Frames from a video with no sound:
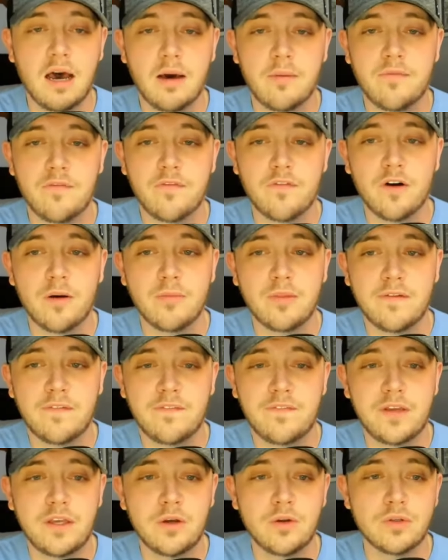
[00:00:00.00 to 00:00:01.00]
from the
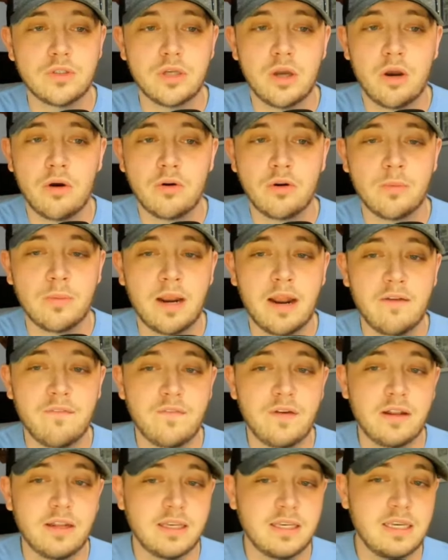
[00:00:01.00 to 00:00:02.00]
field total, but I
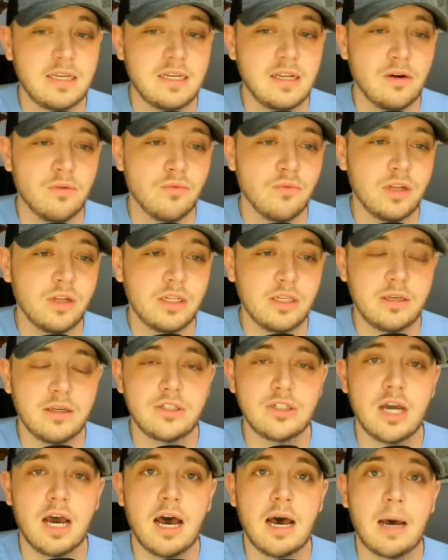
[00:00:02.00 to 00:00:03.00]
felt like he did a really
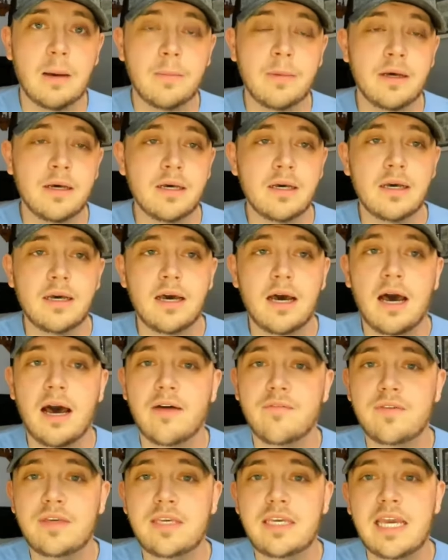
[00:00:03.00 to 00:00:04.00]
good job
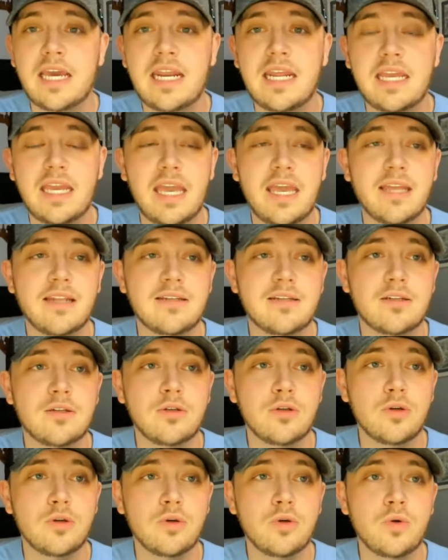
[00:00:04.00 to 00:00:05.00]
of getting
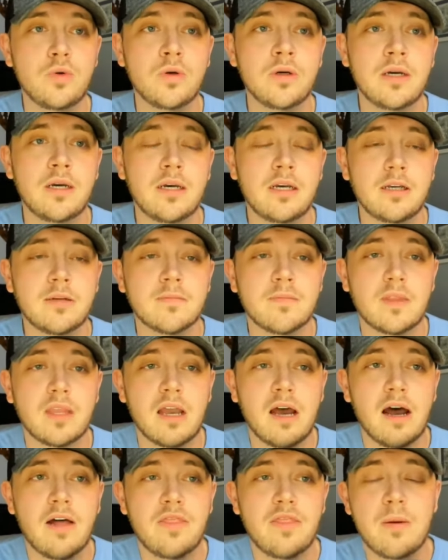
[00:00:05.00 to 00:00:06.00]
into
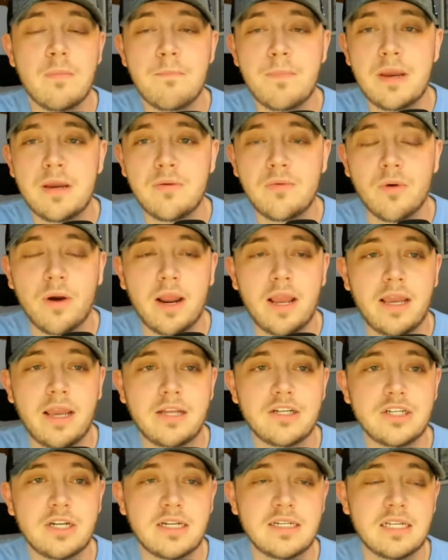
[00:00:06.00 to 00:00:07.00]
the
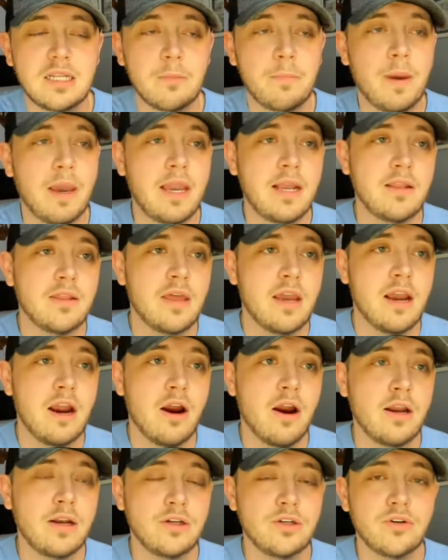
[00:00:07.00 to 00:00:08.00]
mid-range and into the paint
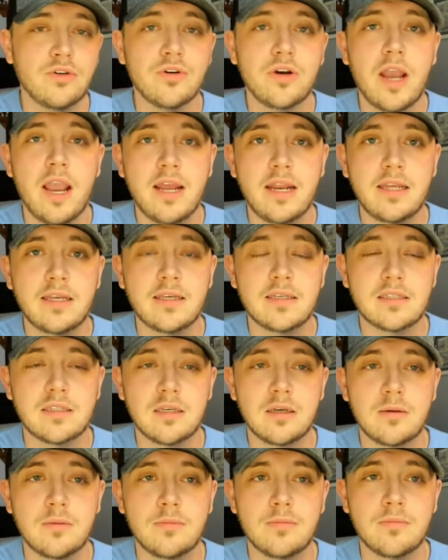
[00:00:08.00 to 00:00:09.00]
there and creating
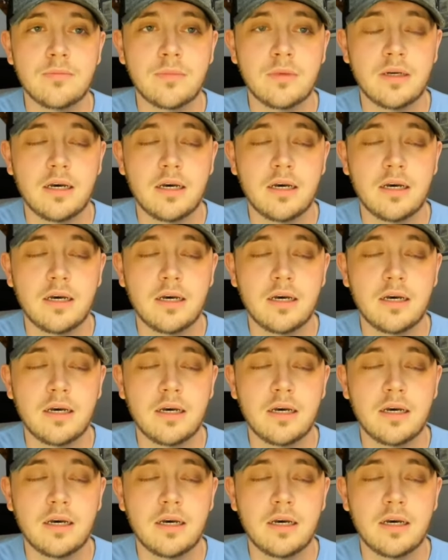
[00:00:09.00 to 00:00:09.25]
some